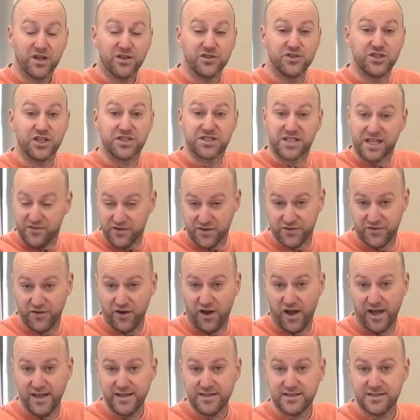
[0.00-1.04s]
just give
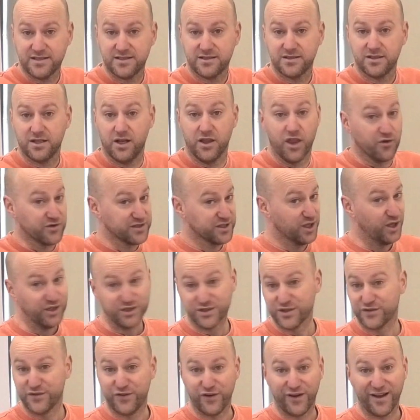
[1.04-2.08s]
advice, and there is
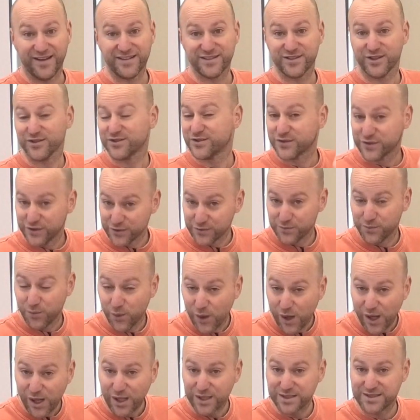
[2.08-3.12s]
lots of advice, lots of good
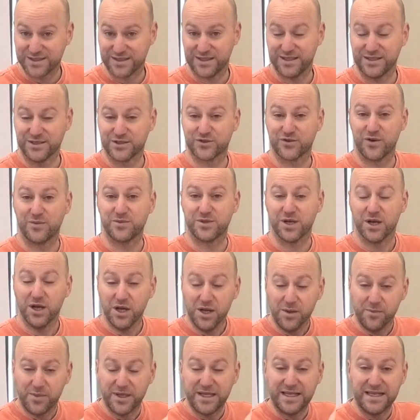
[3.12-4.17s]
words in Scripture,
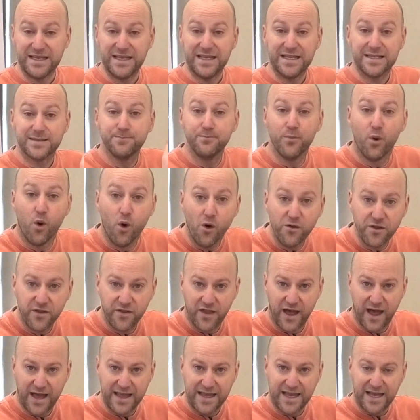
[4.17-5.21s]
but he is more than
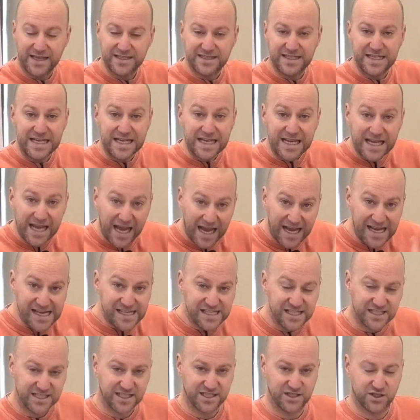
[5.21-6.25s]
that. He actually
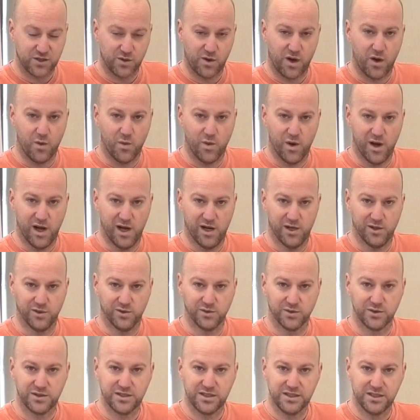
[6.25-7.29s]
engages into our
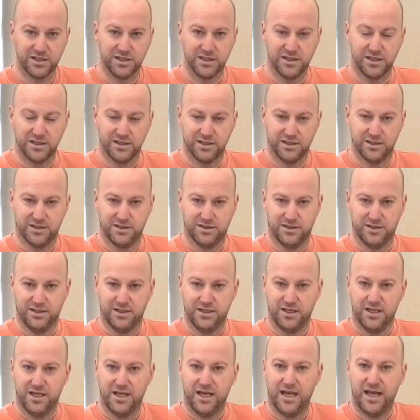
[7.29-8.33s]
world
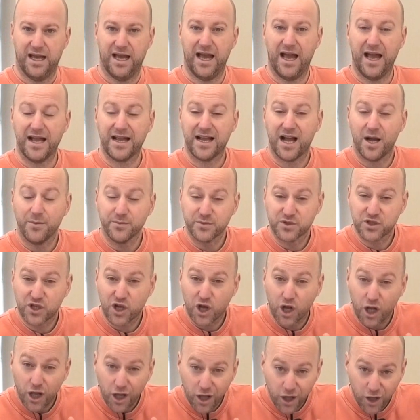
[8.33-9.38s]
and comes
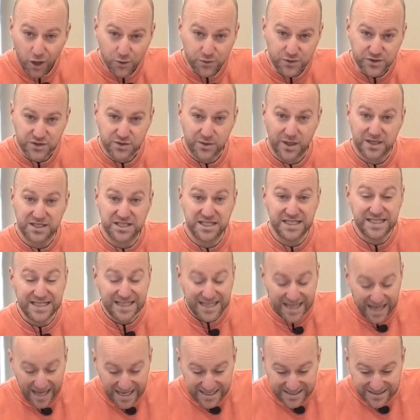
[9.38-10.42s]
close to actually
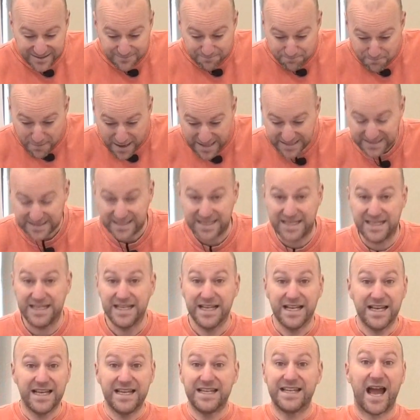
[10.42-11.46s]
get messy.
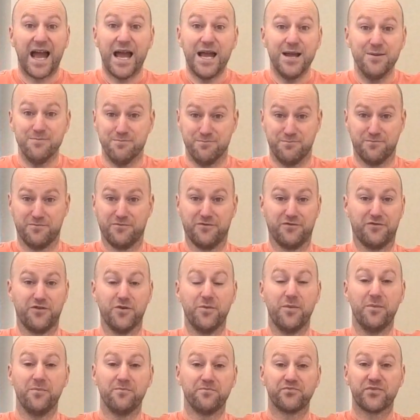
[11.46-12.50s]
He came
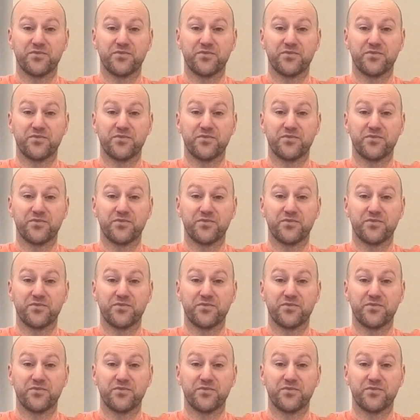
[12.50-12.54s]
from